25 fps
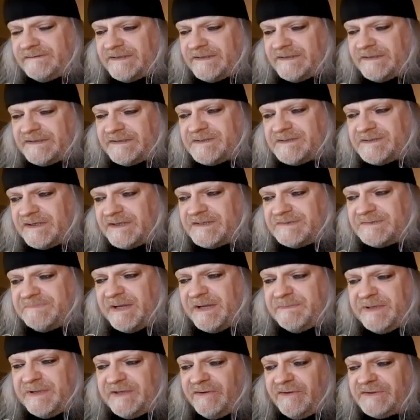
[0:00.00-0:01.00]
it's
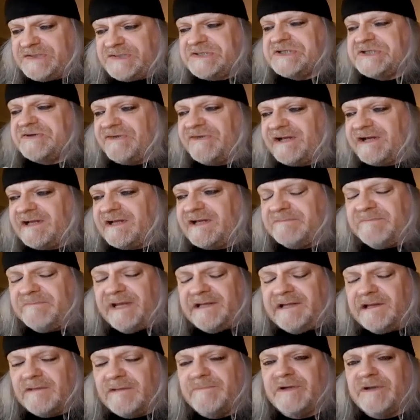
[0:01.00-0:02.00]
maybe not strictly
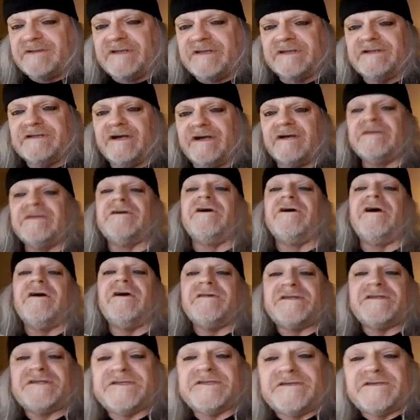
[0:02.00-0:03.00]
metal, but the Young Gods